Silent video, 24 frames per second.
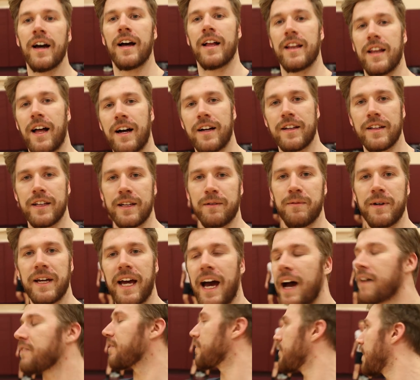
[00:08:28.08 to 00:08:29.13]
Luckily, we
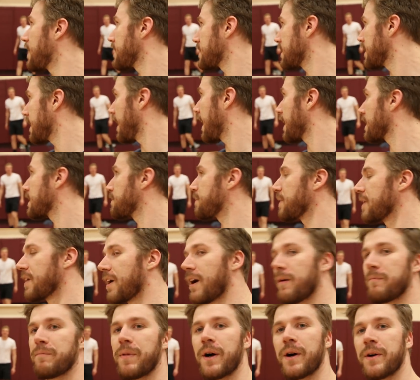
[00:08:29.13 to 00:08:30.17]
have a resident expert
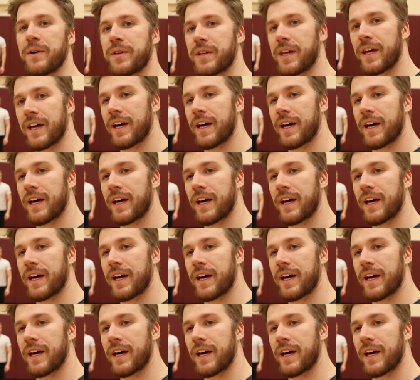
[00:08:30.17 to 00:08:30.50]
on both